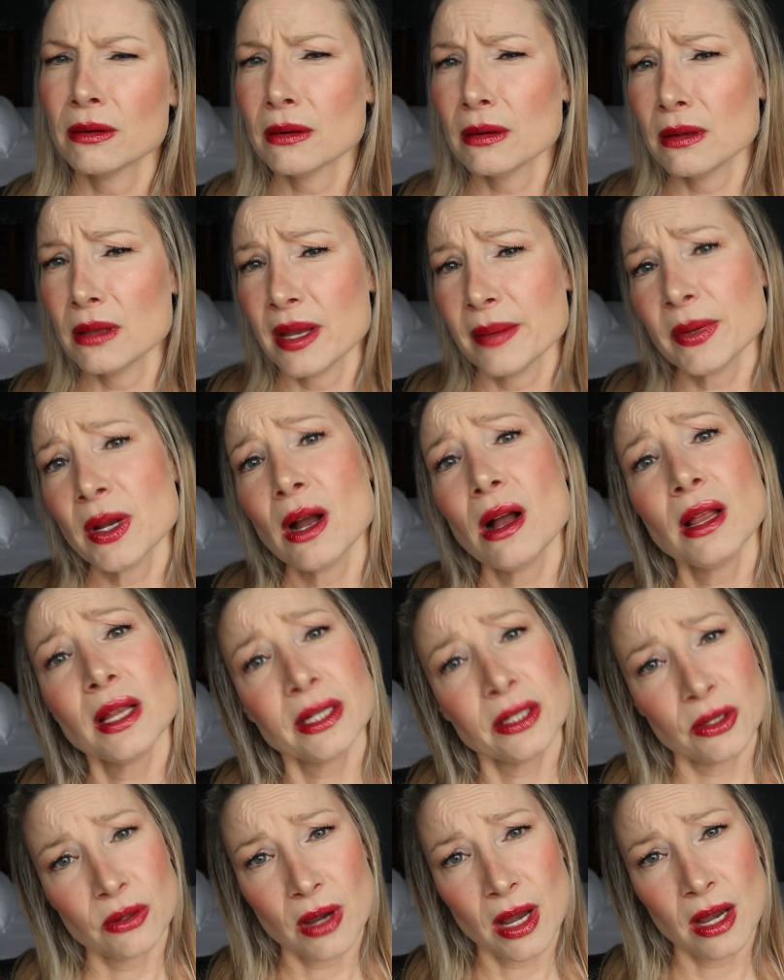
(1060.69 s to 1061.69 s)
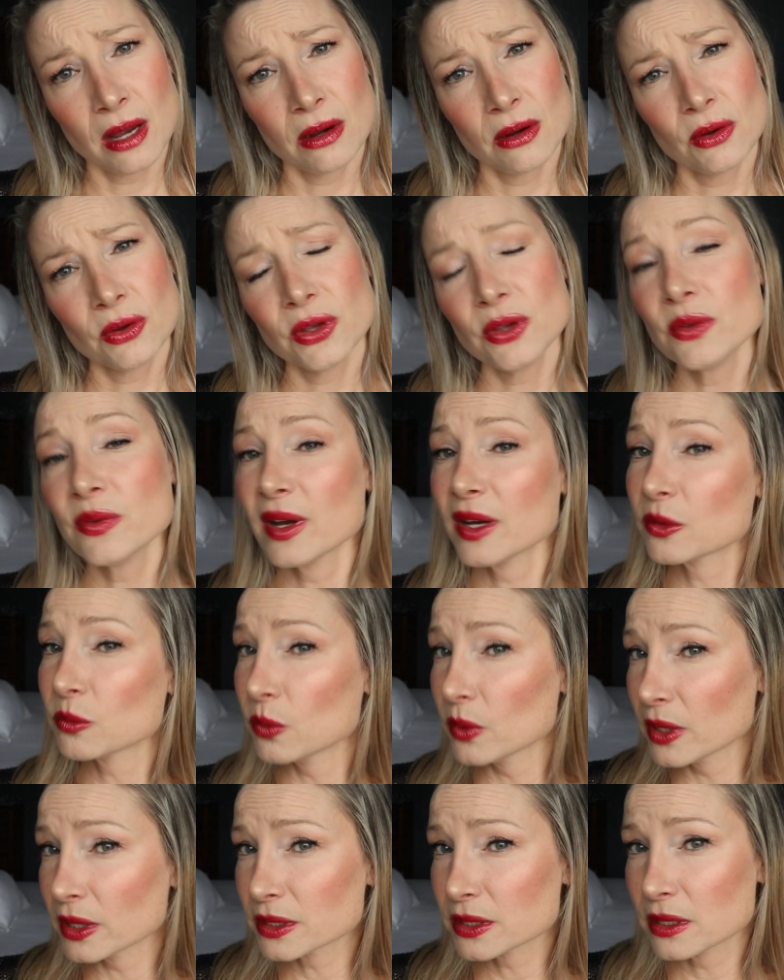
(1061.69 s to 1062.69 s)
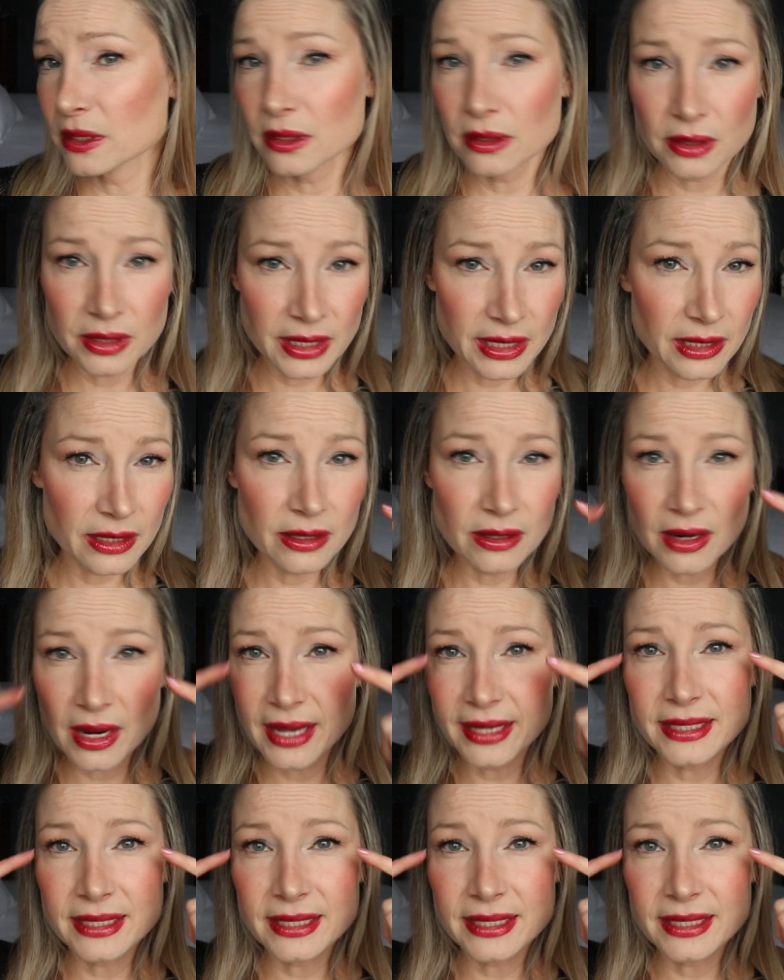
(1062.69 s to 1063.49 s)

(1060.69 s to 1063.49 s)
girl, I'm calling you out. You've had work done on here.